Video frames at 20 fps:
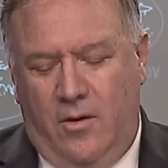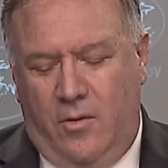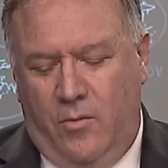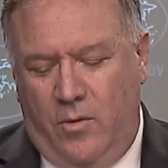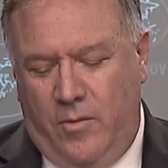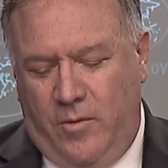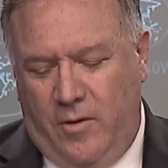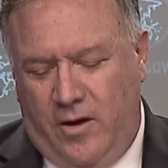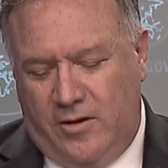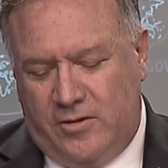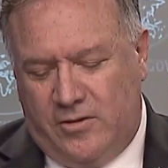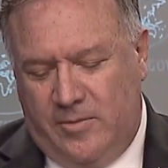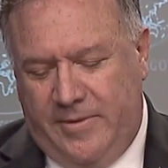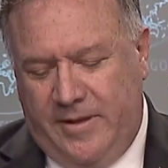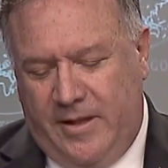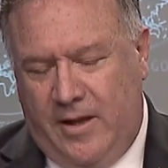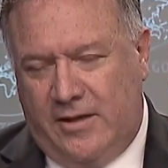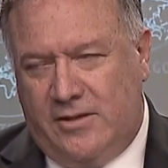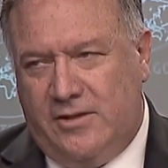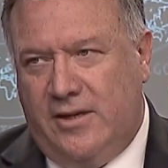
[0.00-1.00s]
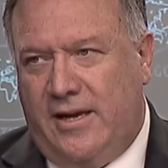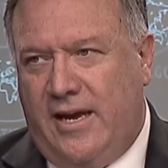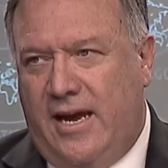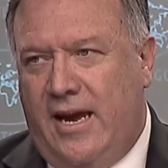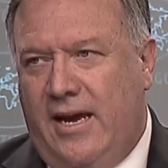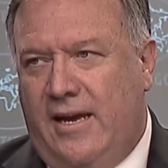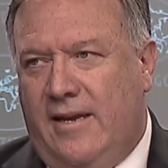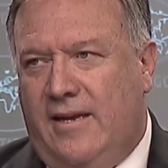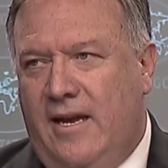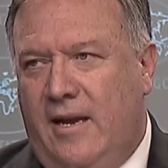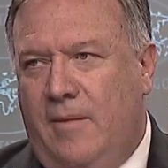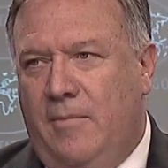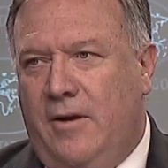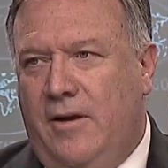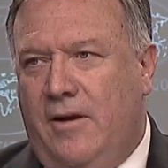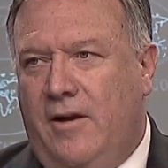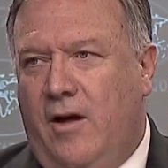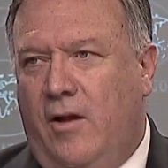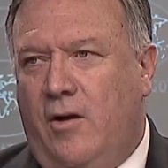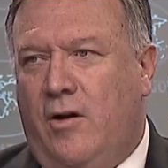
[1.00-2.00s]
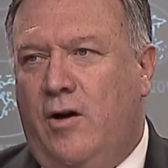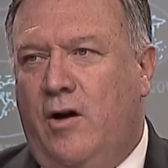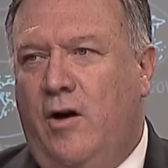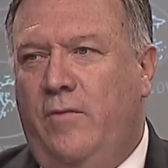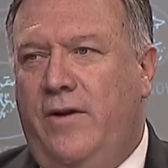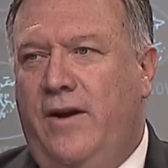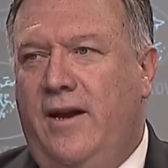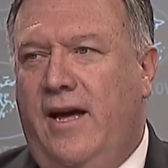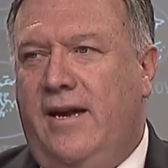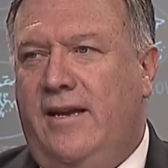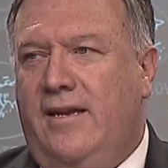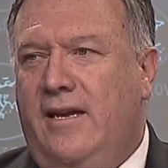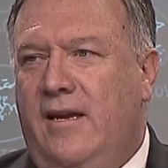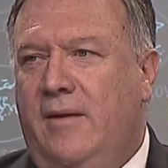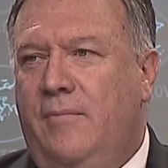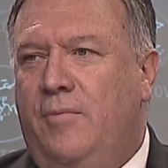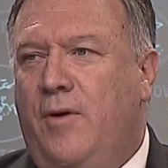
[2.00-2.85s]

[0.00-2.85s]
We will also be launching a $10 million COVID-19